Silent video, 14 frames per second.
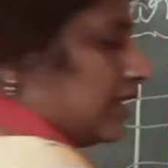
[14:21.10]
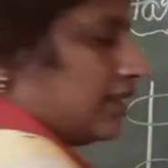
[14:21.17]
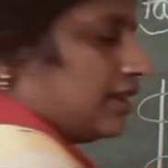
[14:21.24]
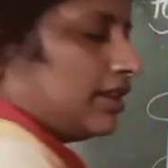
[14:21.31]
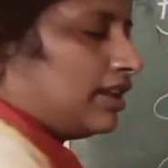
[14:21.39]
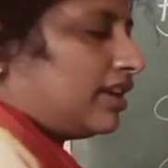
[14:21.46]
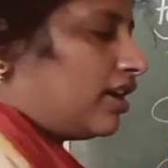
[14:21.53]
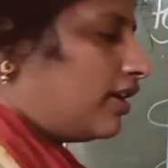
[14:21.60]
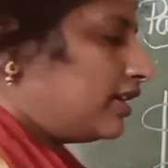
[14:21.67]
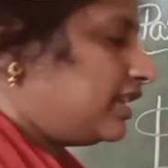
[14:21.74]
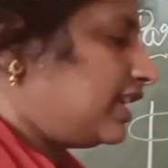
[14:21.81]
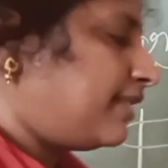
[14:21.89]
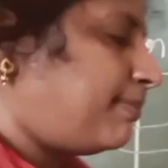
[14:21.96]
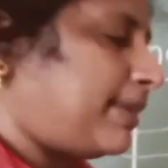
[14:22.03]
the
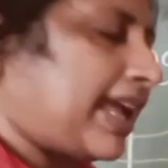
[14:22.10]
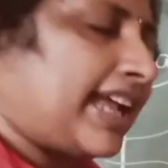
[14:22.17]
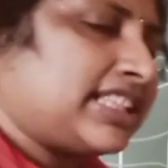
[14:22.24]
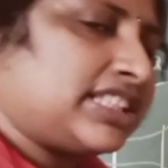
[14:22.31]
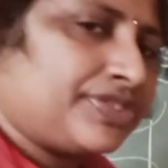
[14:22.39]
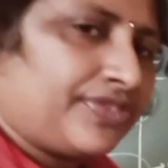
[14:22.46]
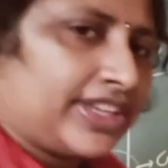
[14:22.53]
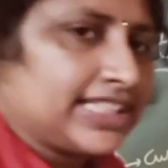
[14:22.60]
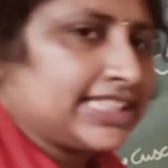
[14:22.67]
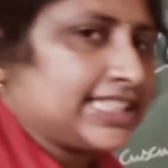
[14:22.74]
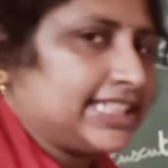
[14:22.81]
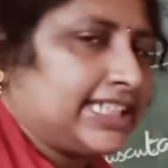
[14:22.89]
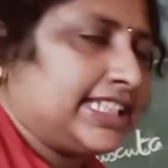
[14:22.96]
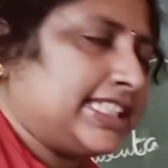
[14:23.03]
dodder plant, once
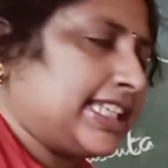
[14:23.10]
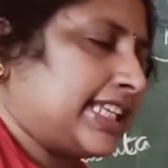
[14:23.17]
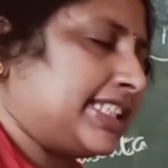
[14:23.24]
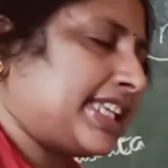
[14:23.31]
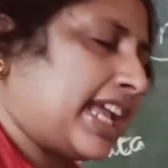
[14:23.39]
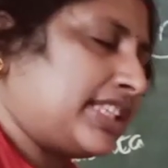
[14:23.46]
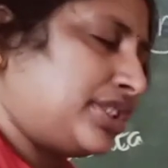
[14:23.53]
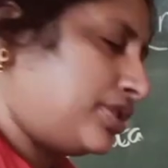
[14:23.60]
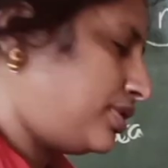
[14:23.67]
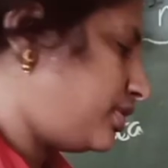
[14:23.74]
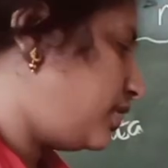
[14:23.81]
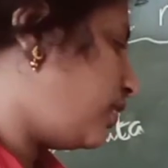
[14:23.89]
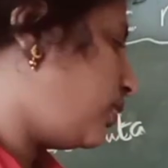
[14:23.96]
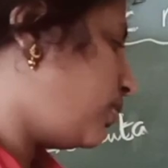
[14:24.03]
it is attached
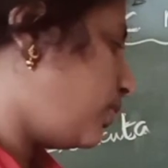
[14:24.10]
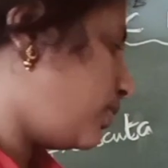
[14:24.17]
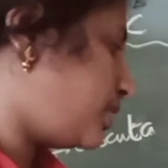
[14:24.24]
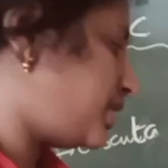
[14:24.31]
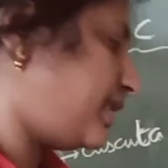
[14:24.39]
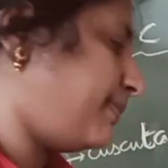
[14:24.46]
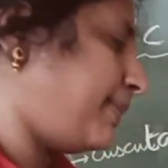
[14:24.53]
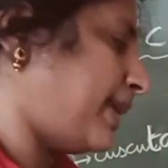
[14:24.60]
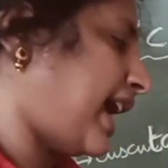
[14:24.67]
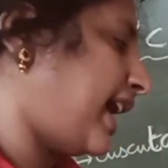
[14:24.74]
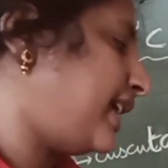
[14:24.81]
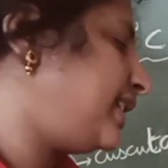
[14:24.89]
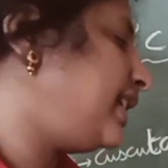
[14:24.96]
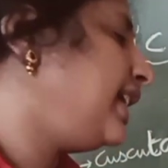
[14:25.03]
to the host
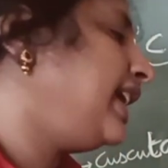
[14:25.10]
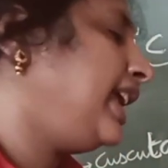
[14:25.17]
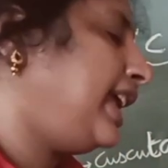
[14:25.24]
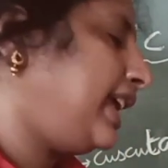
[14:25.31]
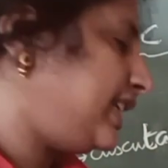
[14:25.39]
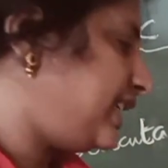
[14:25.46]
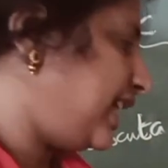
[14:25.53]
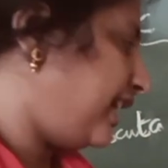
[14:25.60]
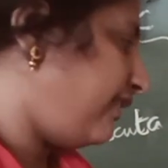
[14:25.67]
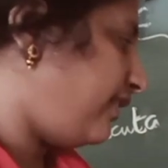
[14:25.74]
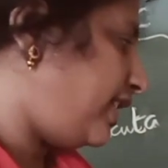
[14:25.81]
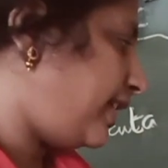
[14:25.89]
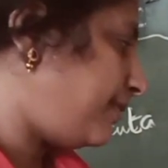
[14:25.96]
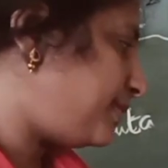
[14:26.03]
plant, it
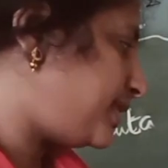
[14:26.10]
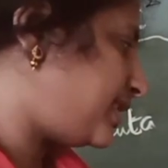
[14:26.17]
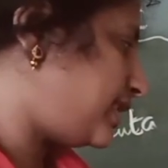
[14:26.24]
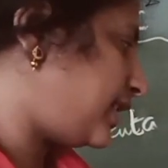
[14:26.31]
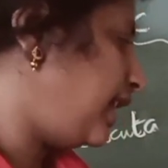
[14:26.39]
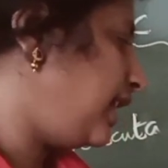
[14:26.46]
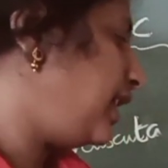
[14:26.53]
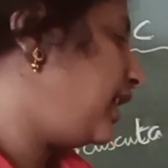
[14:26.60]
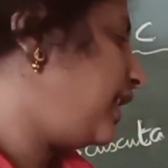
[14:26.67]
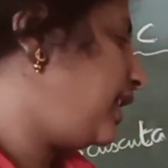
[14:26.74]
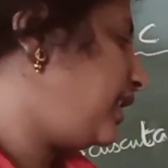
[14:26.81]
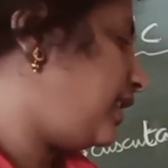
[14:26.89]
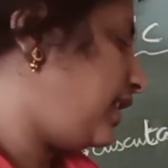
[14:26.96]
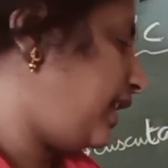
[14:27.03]
develops
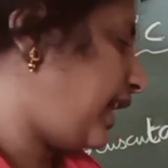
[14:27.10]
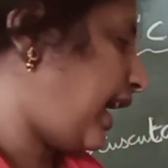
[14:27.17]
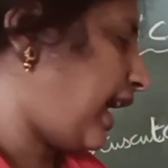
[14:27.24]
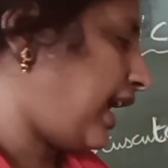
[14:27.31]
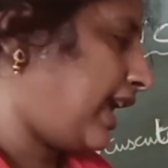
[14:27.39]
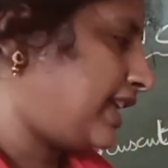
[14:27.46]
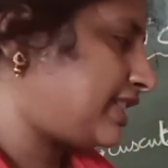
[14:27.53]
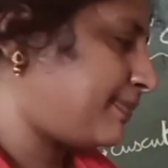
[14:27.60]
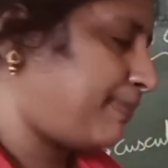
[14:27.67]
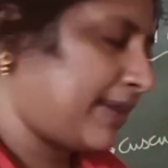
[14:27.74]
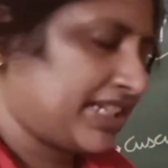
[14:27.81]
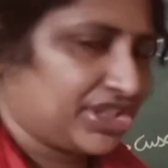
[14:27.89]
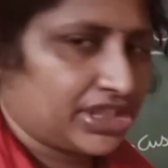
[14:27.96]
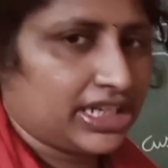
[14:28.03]
a
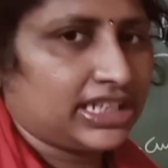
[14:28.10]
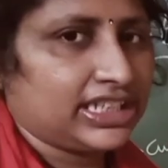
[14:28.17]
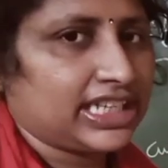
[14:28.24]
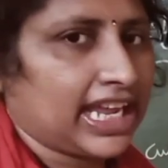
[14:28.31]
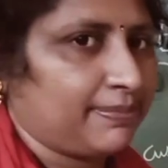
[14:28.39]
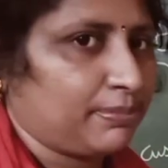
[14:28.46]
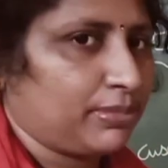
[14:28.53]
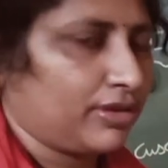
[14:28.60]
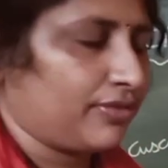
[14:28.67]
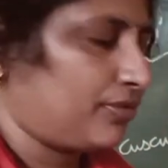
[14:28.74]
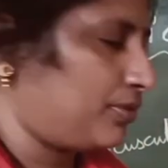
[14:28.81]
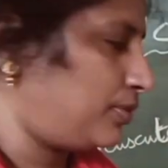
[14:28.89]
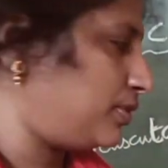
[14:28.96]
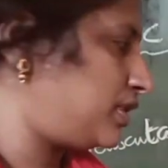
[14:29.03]
special type
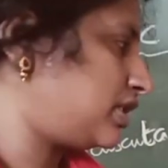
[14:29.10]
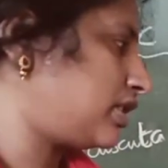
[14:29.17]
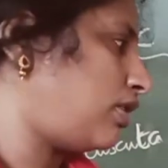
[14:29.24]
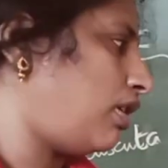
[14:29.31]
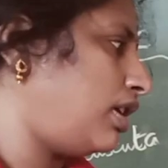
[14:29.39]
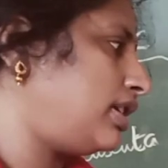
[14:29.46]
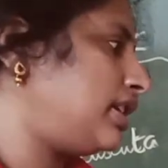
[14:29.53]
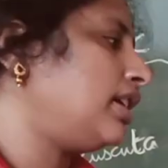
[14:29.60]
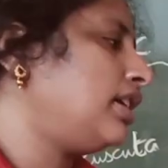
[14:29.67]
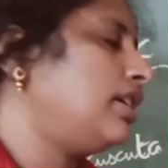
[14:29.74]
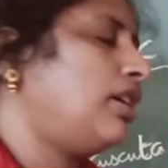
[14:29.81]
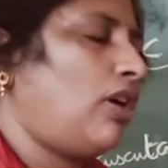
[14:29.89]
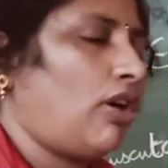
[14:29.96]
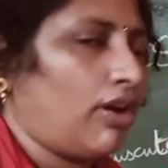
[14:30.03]
of roots called
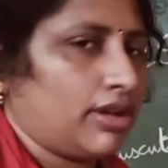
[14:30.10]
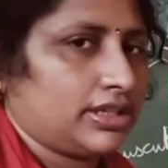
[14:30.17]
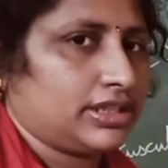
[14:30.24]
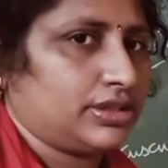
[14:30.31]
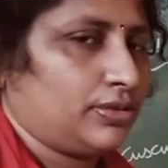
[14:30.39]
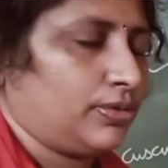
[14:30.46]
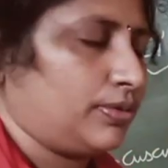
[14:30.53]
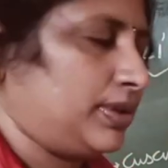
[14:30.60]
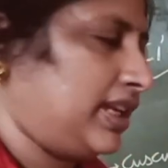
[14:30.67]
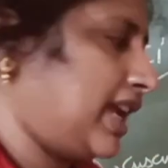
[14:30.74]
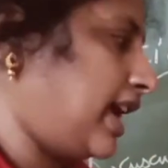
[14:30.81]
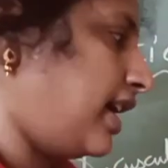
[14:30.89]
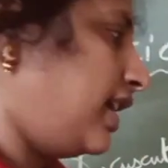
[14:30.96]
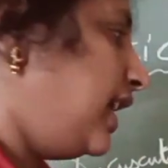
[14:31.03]

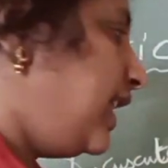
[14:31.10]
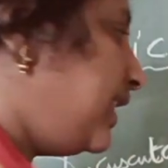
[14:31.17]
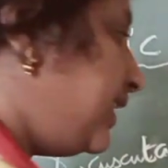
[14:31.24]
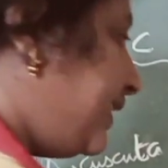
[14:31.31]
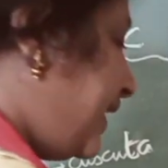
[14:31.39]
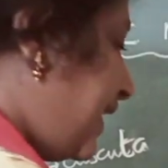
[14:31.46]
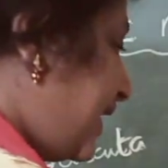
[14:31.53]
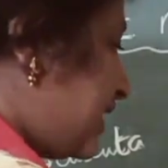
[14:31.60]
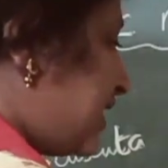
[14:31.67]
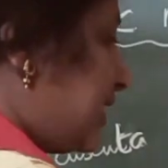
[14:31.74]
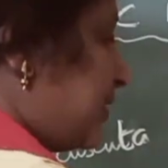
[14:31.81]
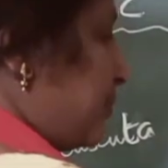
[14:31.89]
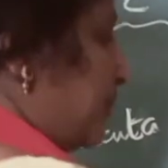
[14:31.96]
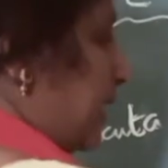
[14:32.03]
Hostoria.
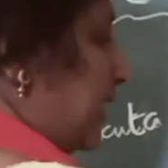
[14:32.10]
These